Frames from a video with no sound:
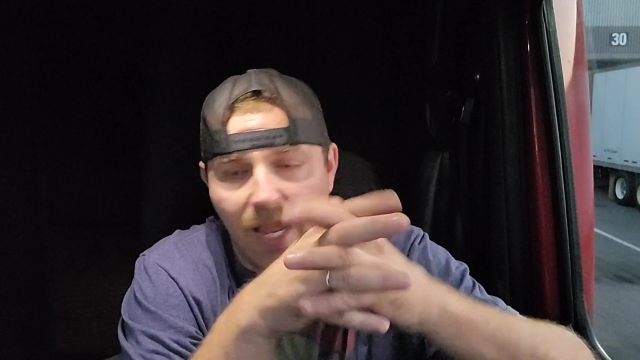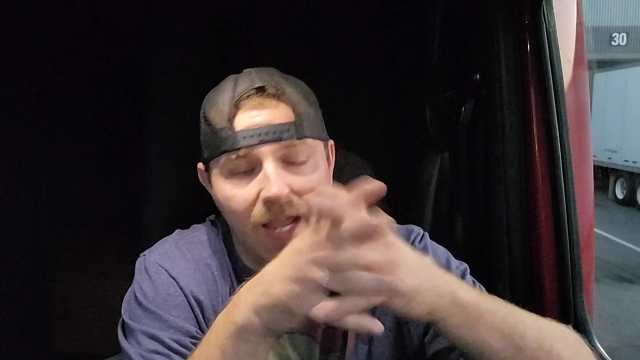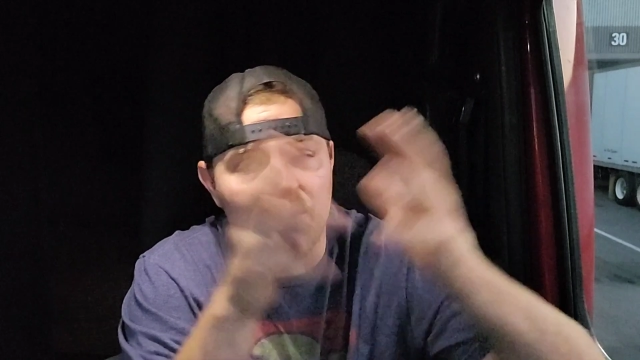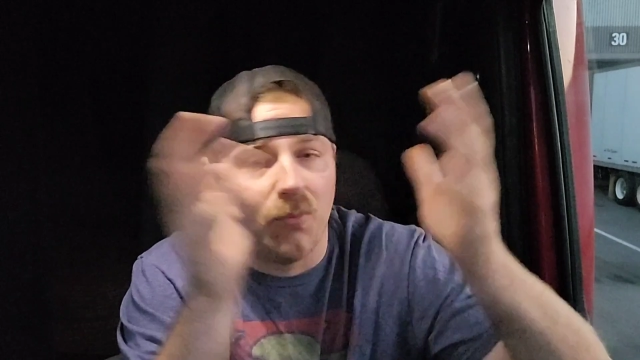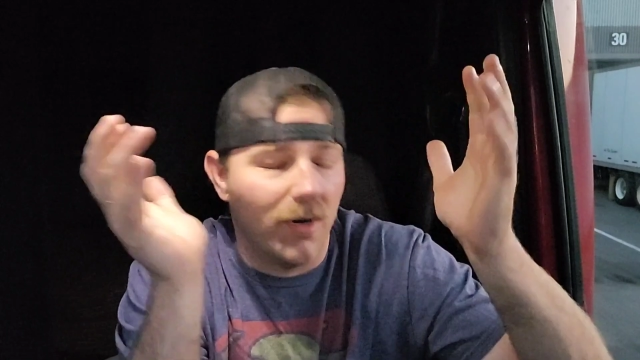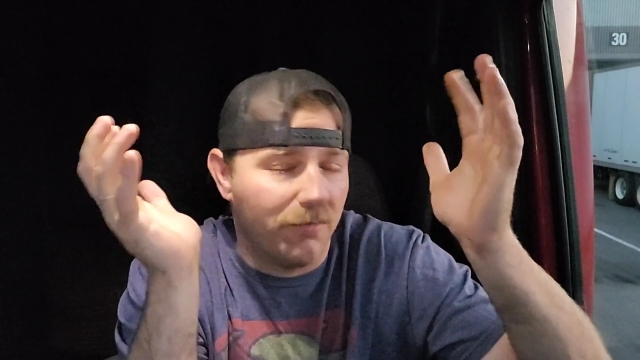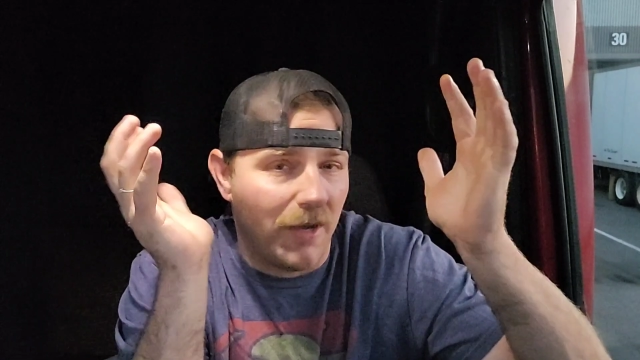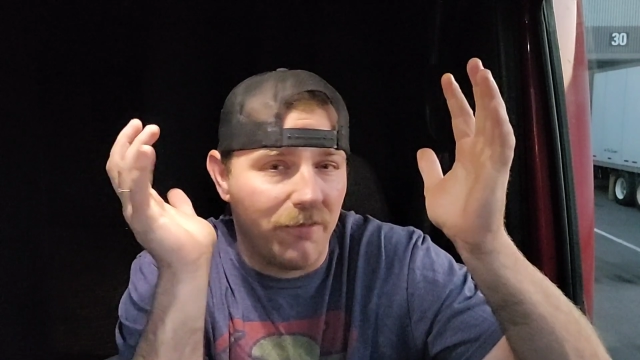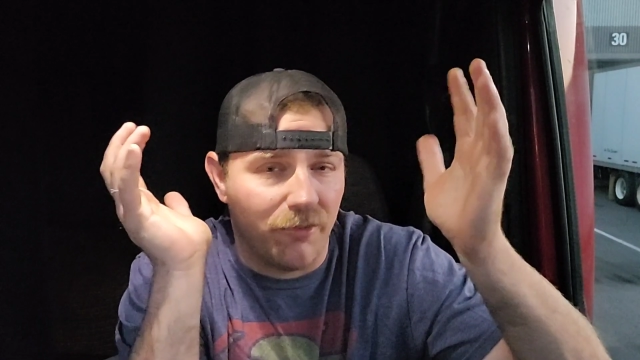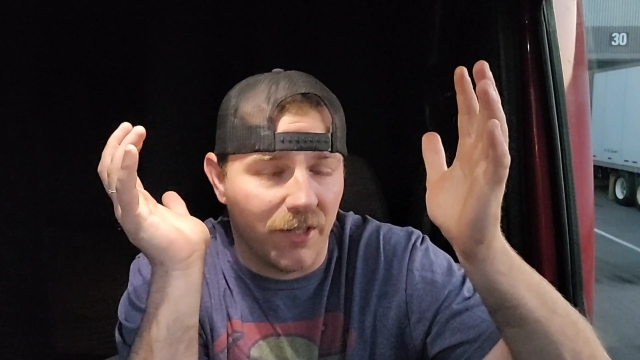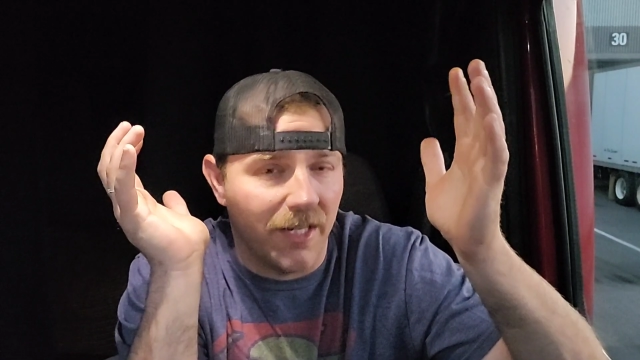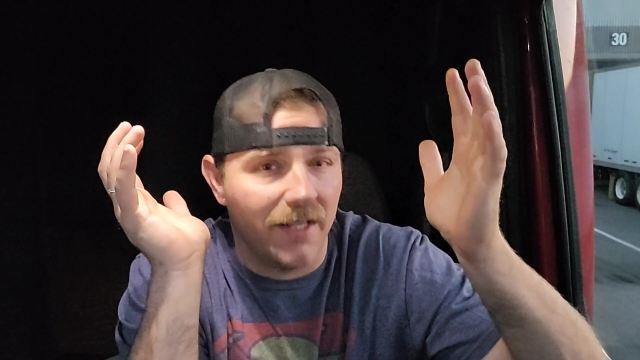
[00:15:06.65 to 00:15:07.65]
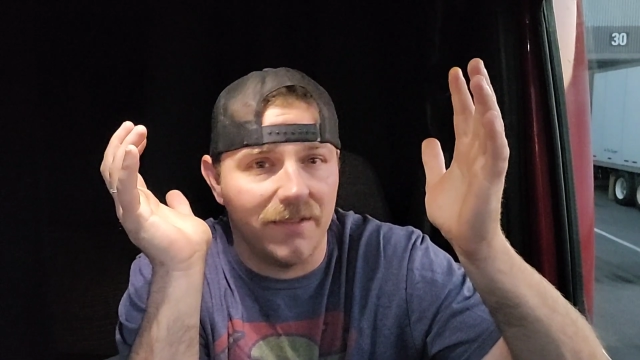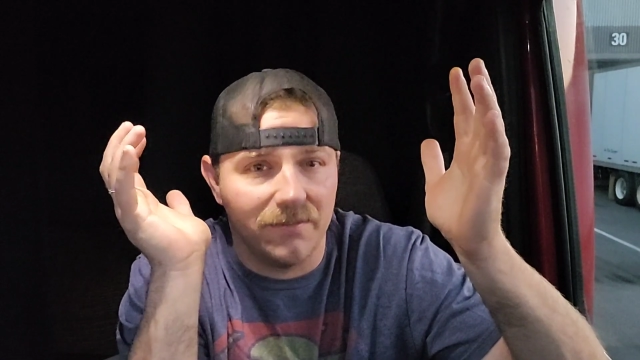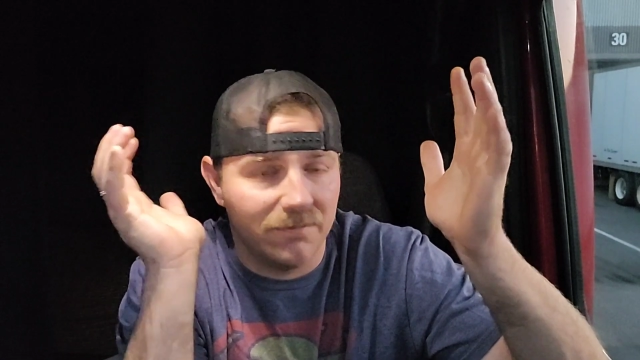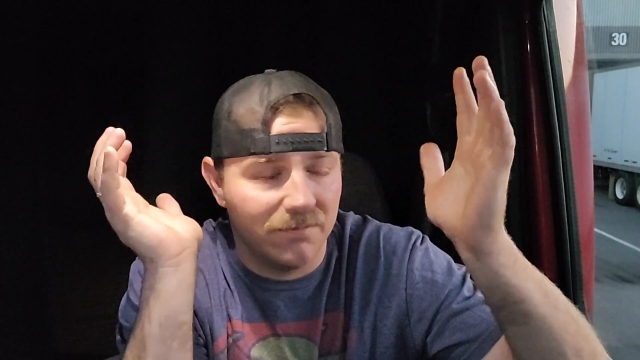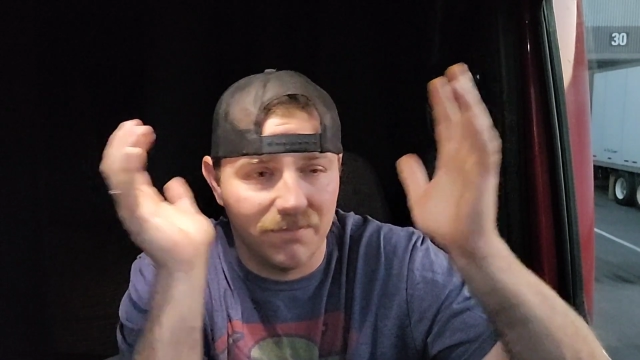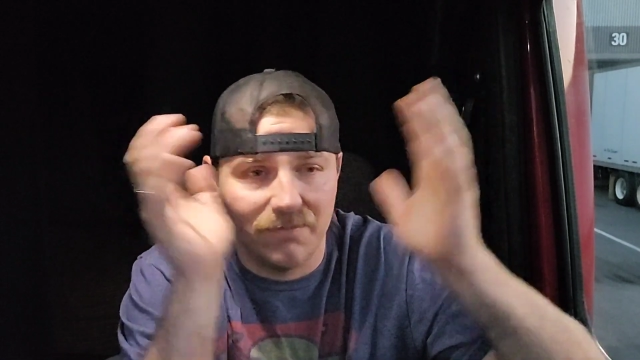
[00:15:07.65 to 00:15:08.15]
and what if i forget
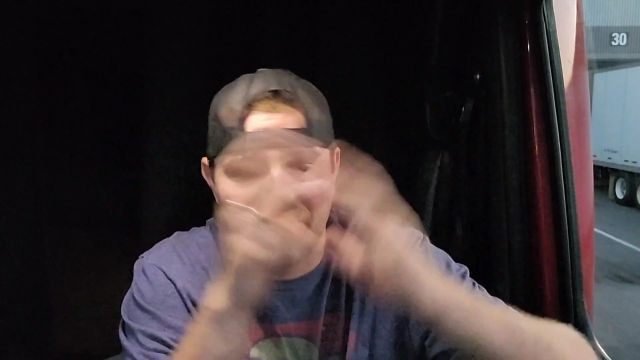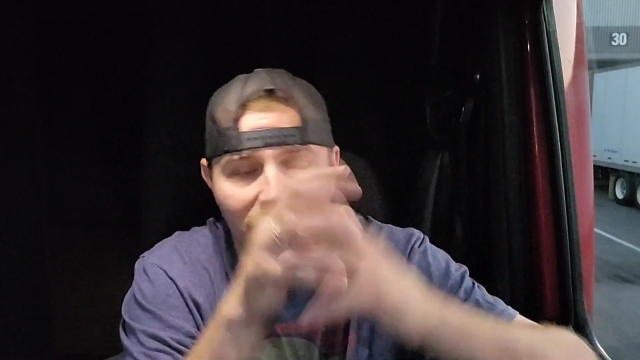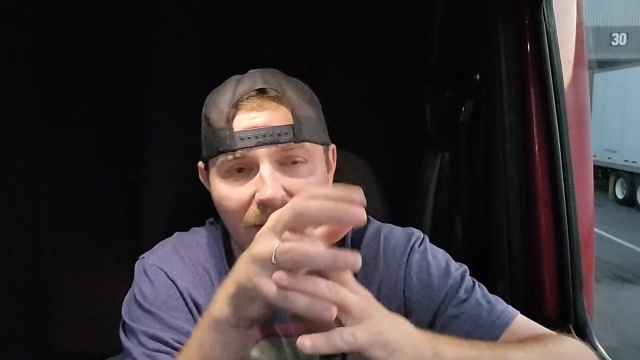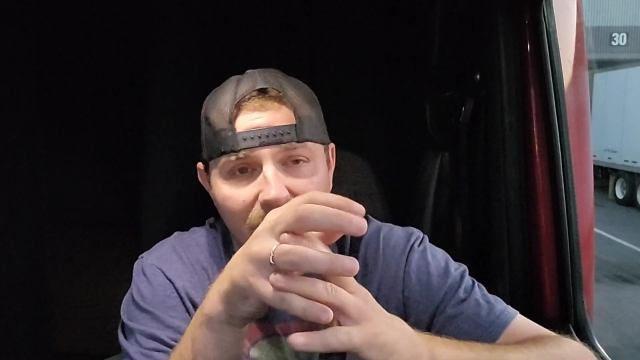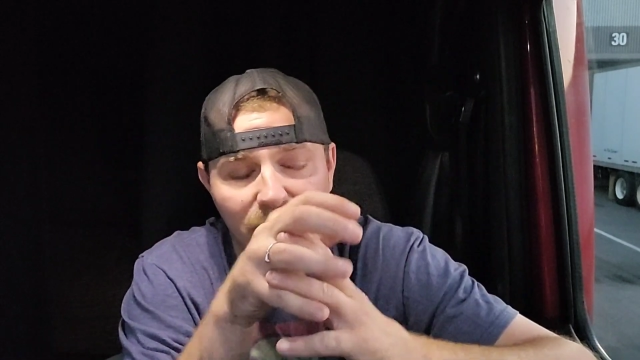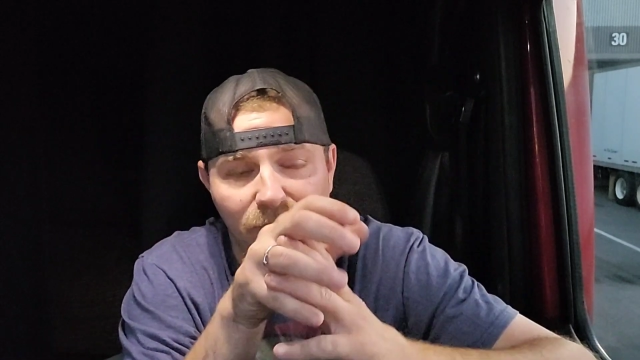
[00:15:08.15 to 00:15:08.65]
and